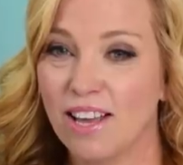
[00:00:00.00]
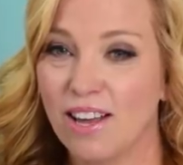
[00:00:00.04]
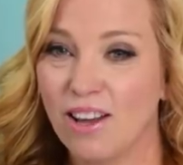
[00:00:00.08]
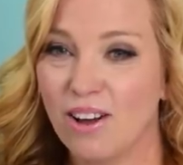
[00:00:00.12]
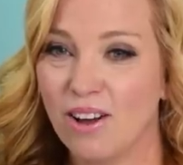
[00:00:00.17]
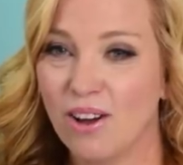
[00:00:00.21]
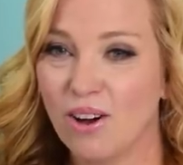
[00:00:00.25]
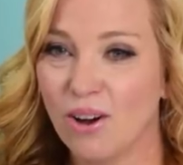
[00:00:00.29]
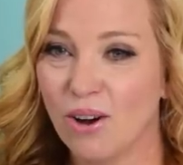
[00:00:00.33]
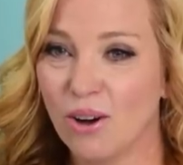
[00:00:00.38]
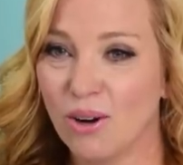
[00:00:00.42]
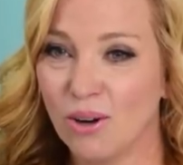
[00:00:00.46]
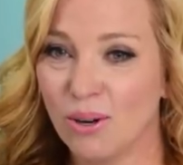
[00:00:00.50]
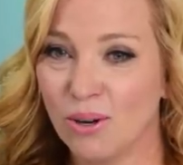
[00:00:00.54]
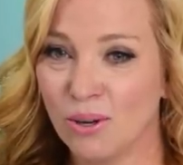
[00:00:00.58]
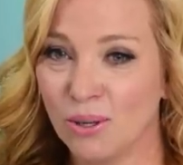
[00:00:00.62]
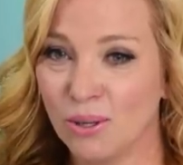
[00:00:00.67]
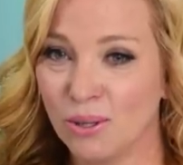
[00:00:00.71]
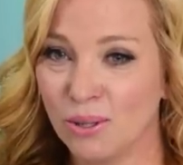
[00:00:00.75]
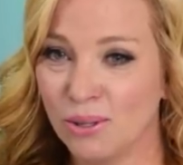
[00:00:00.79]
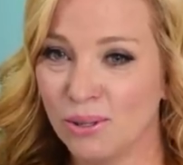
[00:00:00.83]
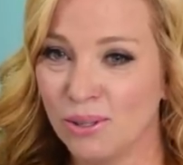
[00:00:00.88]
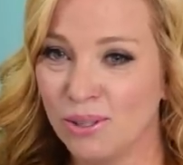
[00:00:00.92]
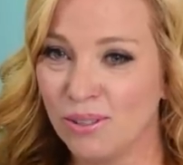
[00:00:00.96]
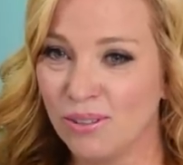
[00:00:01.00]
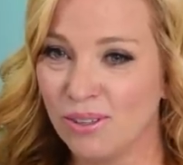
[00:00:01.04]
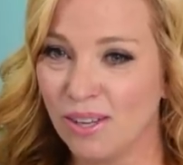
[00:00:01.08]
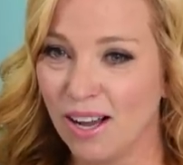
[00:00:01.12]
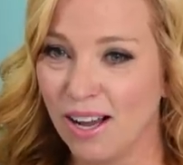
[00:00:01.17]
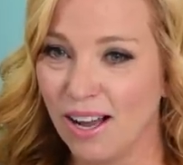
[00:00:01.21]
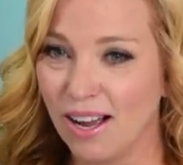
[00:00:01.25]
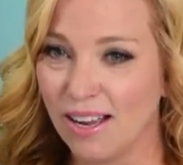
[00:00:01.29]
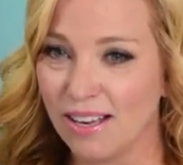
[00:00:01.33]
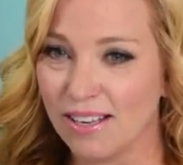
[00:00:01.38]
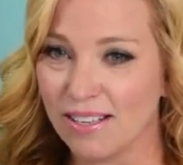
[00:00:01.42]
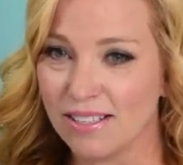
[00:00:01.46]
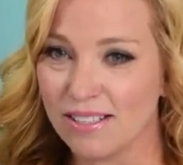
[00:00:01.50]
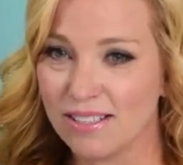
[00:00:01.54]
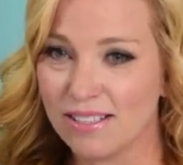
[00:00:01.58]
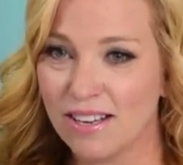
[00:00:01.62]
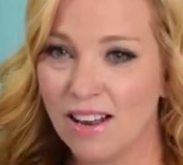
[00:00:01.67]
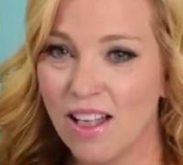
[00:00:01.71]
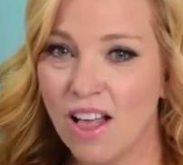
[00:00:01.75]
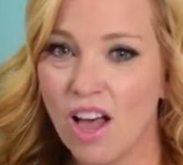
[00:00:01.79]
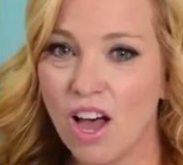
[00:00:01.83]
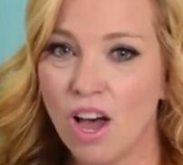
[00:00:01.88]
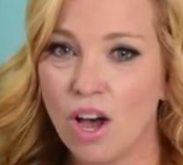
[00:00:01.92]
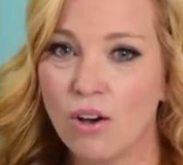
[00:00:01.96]
Oh, you guys.
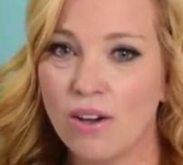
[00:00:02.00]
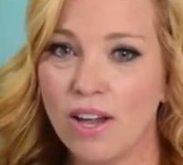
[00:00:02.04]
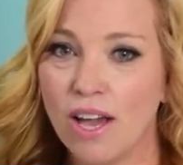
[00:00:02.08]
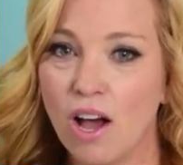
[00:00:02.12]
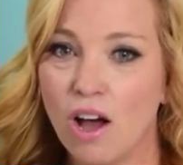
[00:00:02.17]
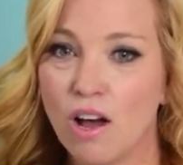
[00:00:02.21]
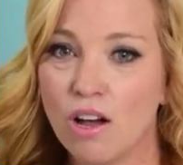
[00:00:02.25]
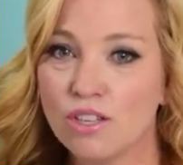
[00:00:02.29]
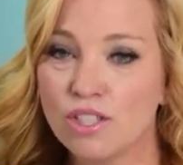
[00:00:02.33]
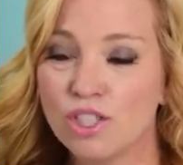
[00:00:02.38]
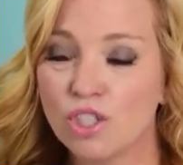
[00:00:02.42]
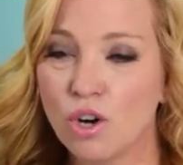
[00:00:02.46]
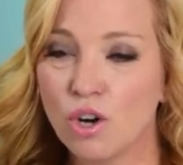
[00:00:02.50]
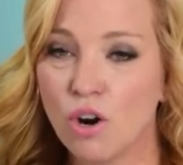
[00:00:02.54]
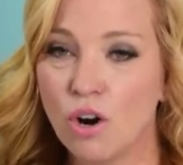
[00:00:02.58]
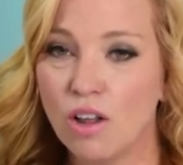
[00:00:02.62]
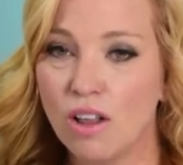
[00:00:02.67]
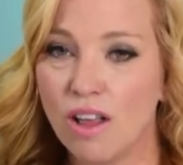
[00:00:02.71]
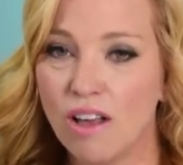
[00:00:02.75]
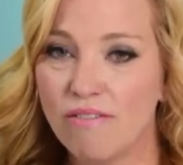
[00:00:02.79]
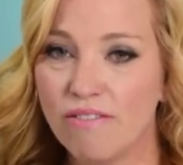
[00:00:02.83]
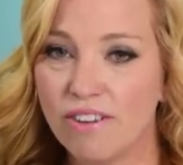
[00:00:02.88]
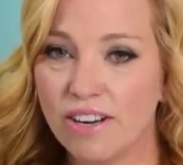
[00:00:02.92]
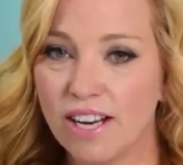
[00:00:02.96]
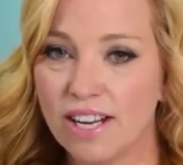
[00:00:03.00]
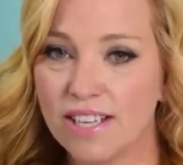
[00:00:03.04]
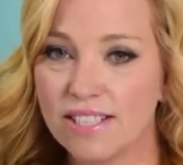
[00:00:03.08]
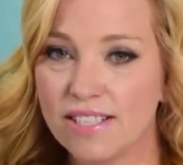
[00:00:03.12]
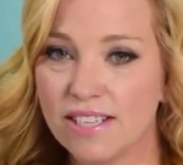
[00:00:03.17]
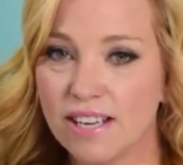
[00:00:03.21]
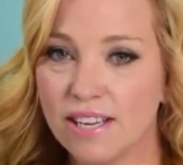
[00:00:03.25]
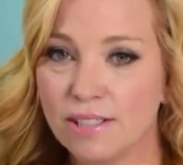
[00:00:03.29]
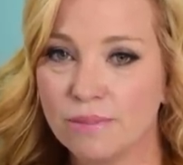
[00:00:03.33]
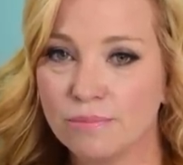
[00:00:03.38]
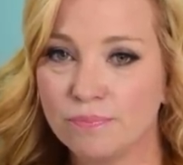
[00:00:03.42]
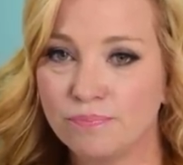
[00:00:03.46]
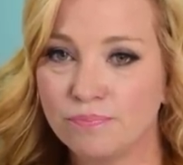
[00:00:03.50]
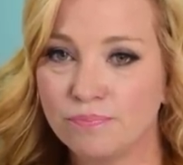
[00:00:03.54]
Okay, I'll scroll up, Vanessa.